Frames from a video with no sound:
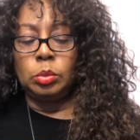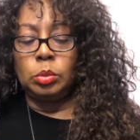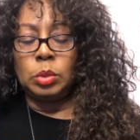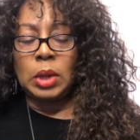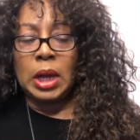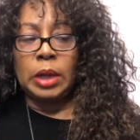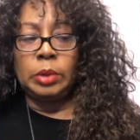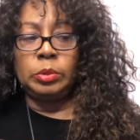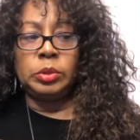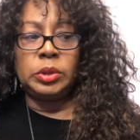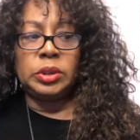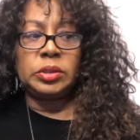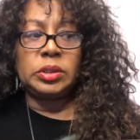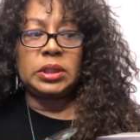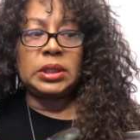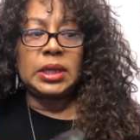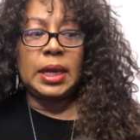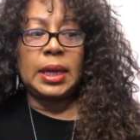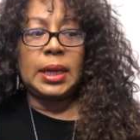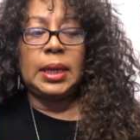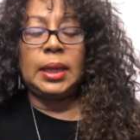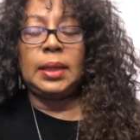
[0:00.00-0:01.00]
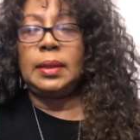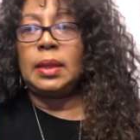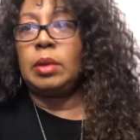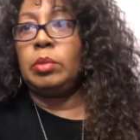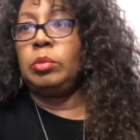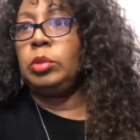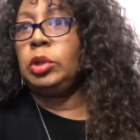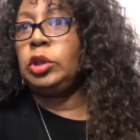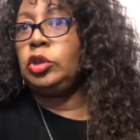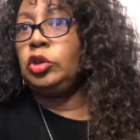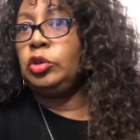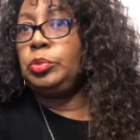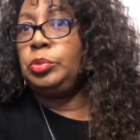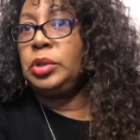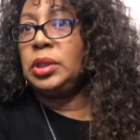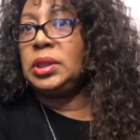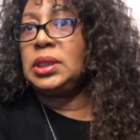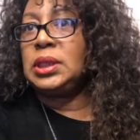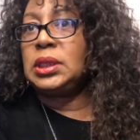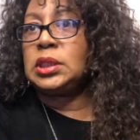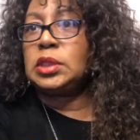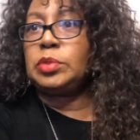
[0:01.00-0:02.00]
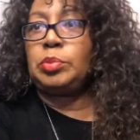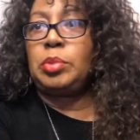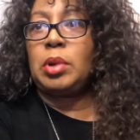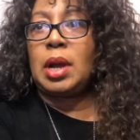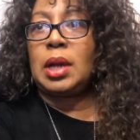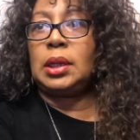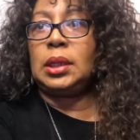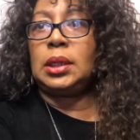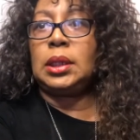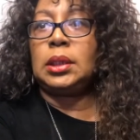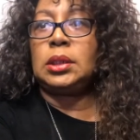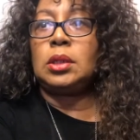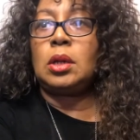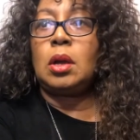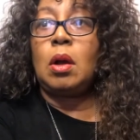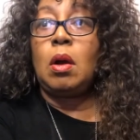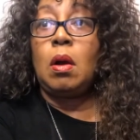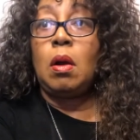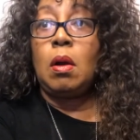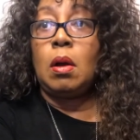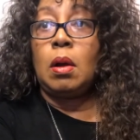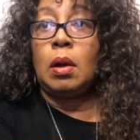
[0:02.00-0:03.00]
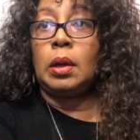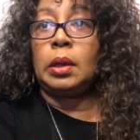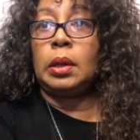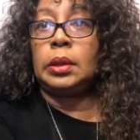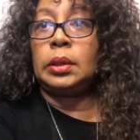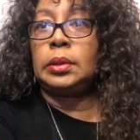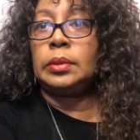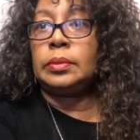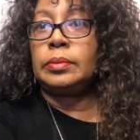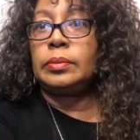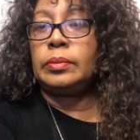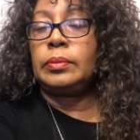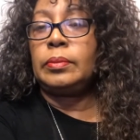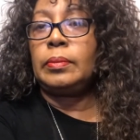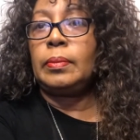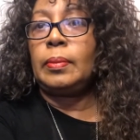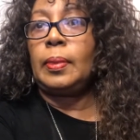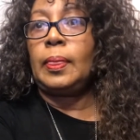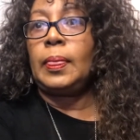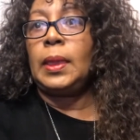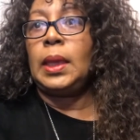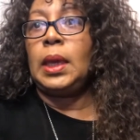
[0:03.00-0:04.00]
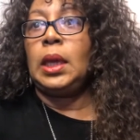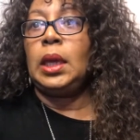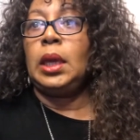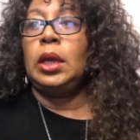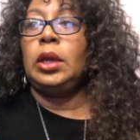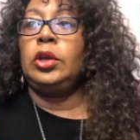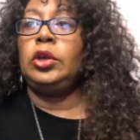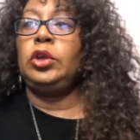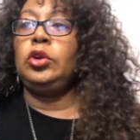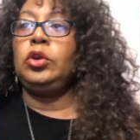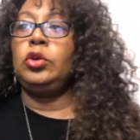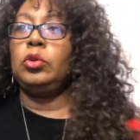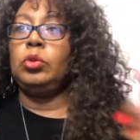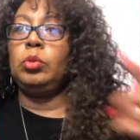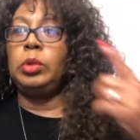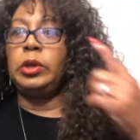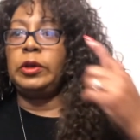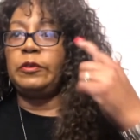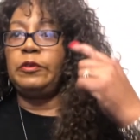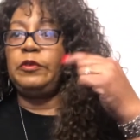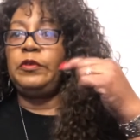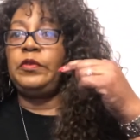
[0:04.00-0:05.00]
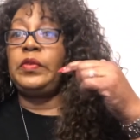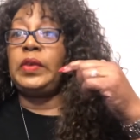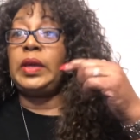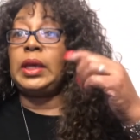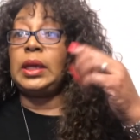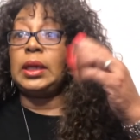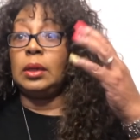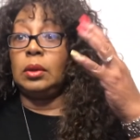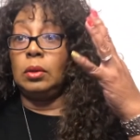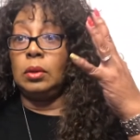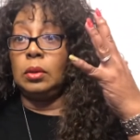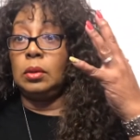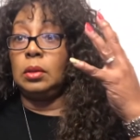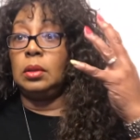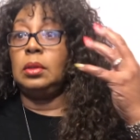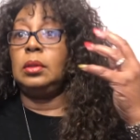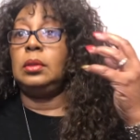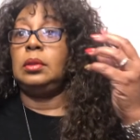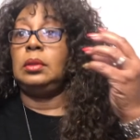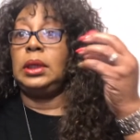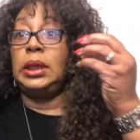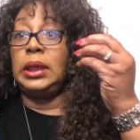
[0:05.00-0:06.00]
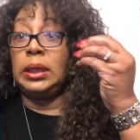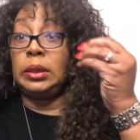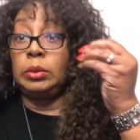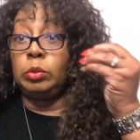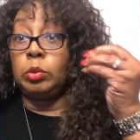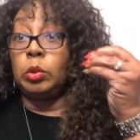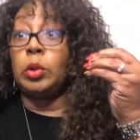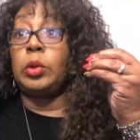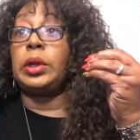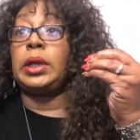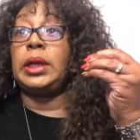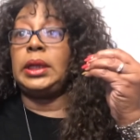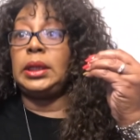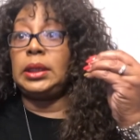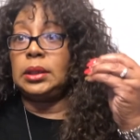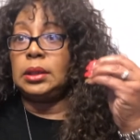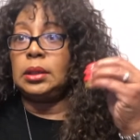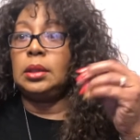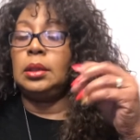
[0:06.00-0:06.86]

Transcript: I will say that when you put this product on, you will feel it working.